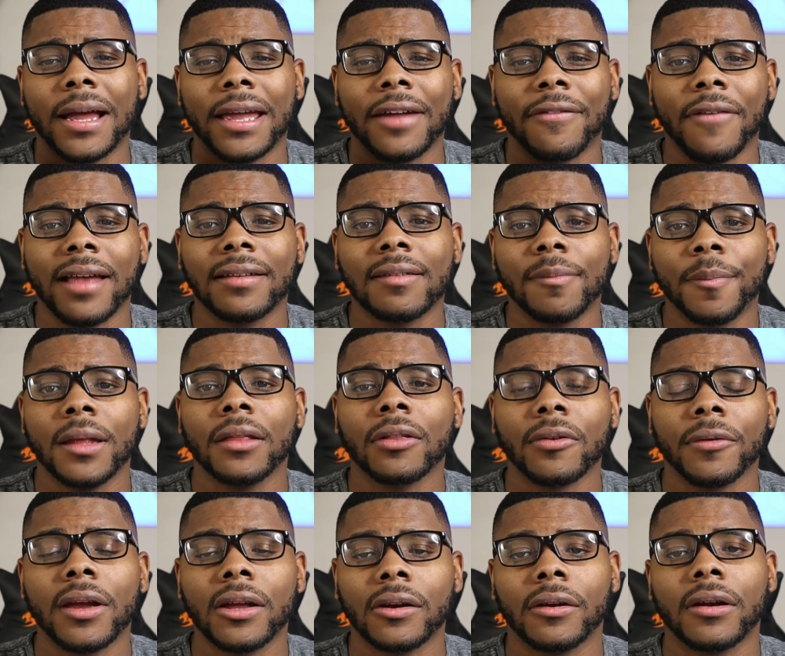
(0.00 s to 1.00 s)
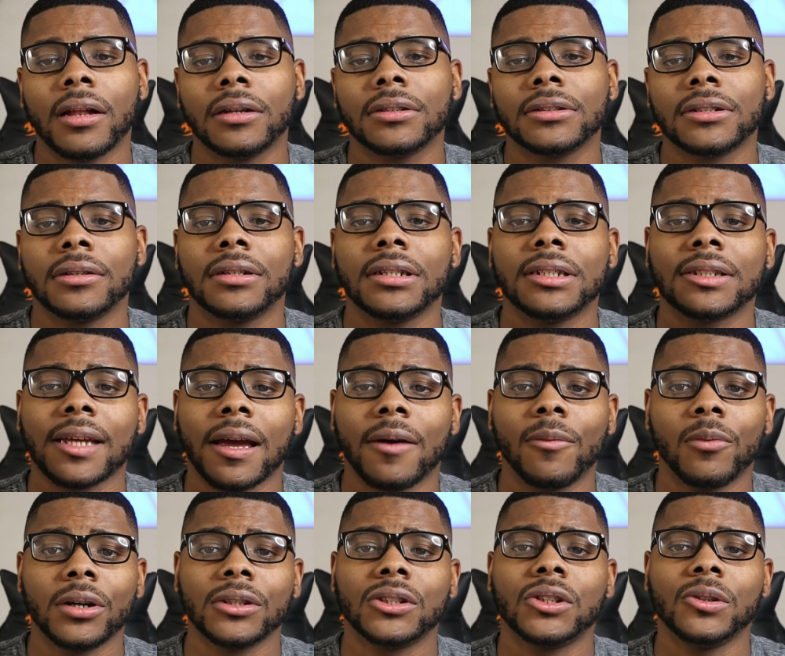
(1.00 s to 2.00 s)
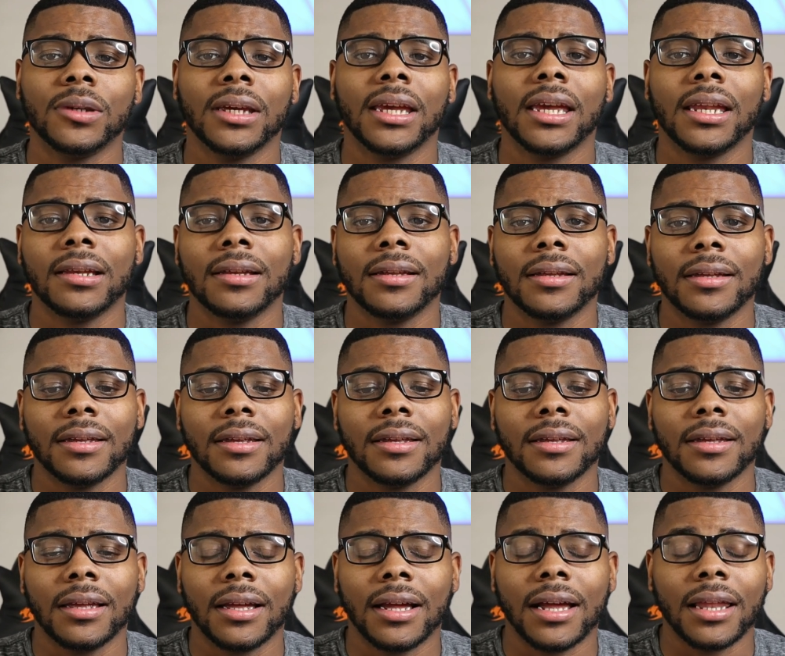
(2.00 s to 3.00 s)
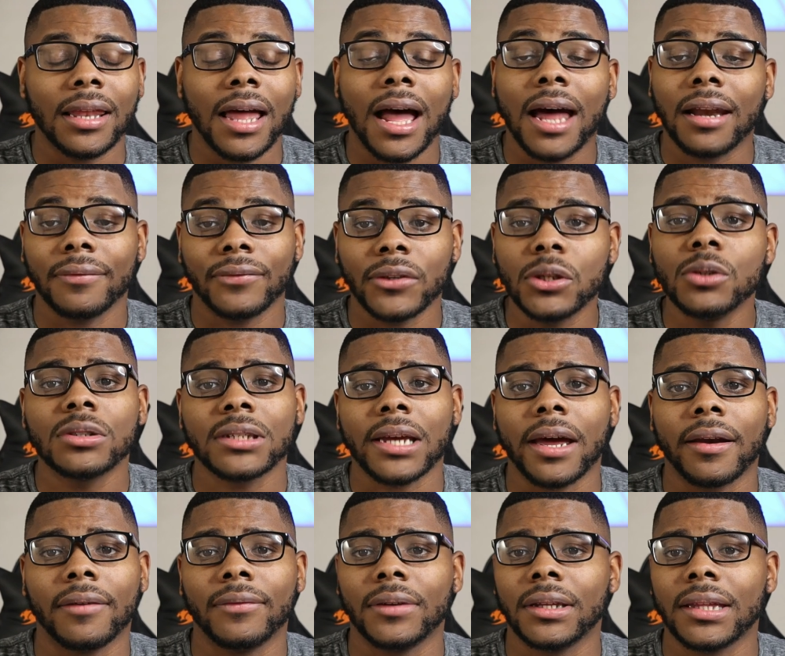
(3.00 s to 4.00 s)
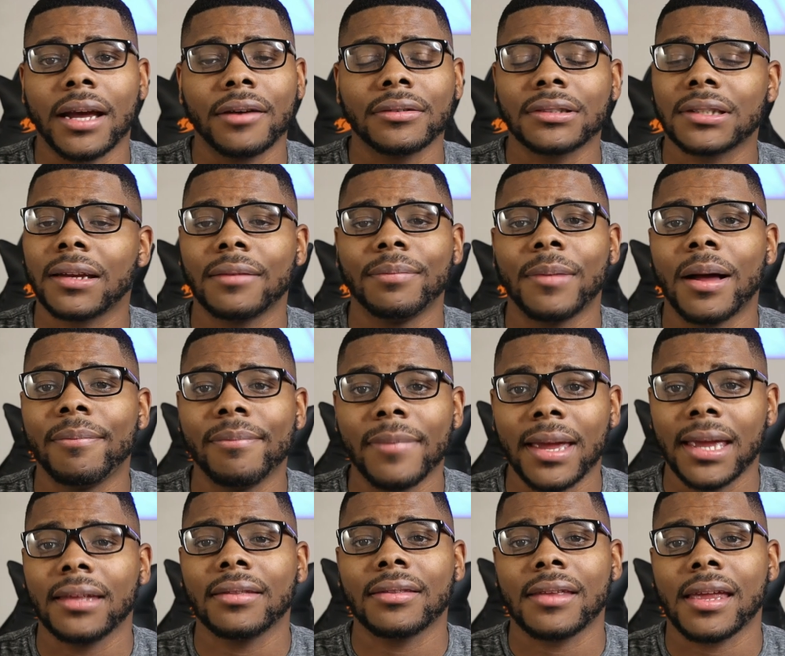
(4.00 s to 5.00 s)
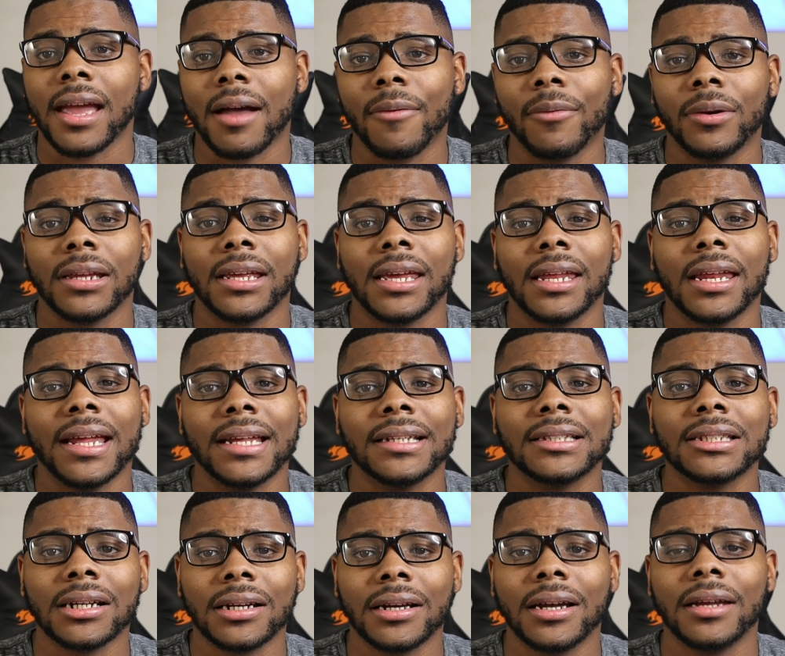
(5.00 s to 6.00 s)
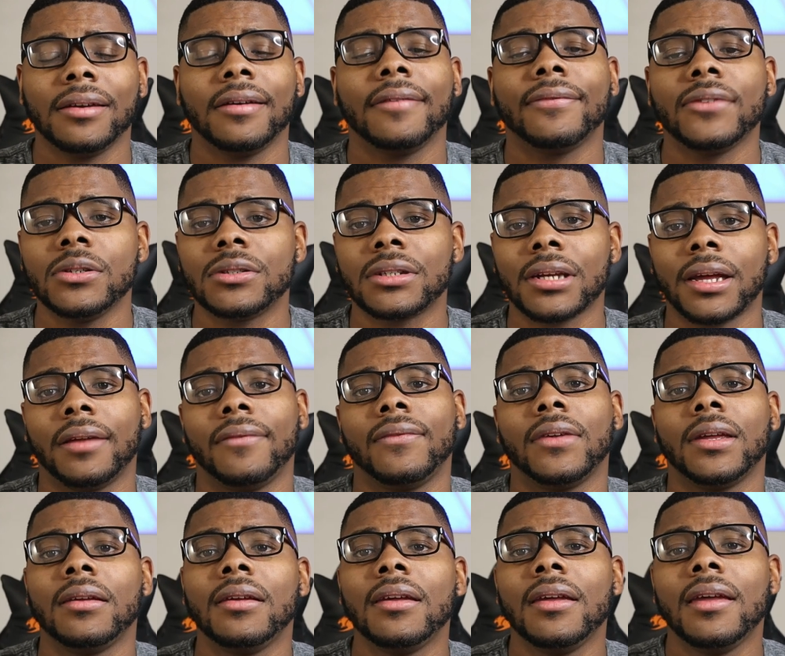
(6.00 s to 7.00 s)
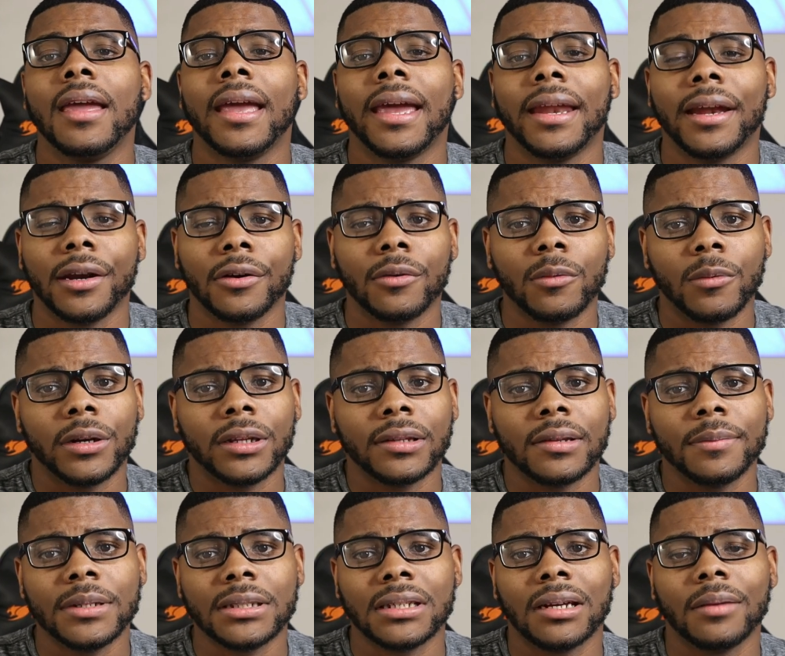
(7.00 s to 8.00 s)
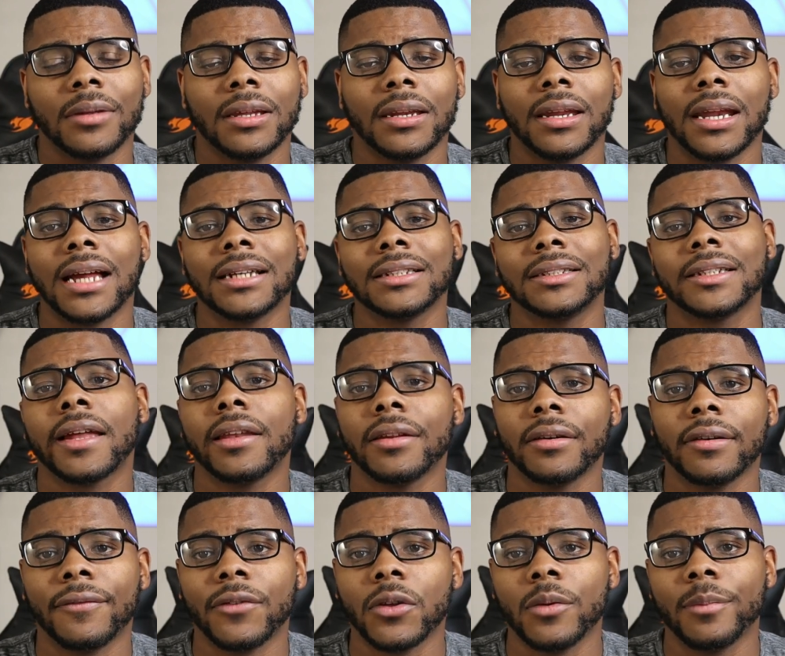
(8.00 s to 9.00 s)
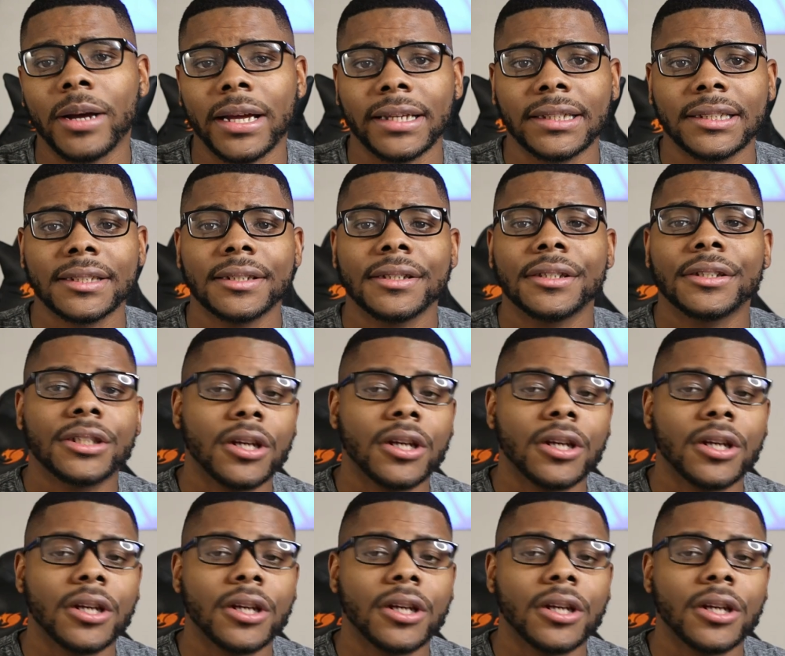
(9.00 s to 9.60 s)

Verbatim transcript: If I spend $300 on this, I want to get a lot of use out of it. That was like my main thing. I want to get a ton of use out of it, and I don't want it to be something that I'll sell in a few months.